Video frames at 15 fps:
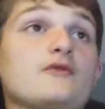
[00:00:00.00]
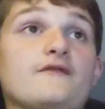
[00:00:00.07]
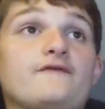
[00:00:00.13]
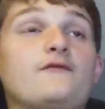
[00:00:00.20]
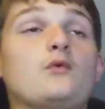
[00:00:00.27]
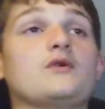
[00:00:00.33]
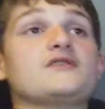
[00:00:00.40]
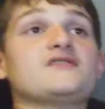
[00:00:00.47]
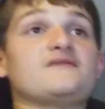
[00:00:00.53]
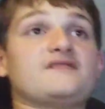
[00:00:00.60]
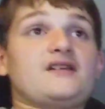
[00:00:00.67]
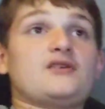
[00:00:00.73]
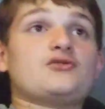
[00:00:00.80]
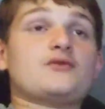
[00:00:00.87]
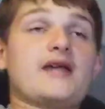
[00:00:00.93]
or the forests of
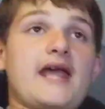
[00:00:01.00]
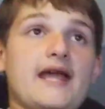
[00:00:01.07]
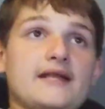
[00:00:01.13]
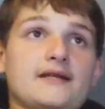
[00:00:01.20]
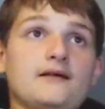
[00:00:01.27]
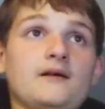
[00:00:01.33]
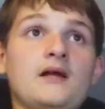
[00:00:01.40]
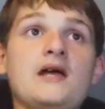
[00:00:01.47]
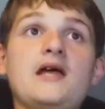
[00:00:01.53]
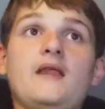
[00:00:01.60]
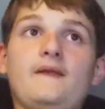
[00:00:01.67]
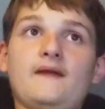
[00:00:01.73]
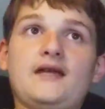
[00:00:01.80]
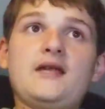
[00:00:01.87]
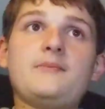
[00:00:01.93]
central Canada,
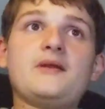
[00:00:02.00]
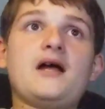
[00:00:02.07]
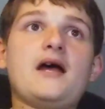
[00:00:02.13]
then keep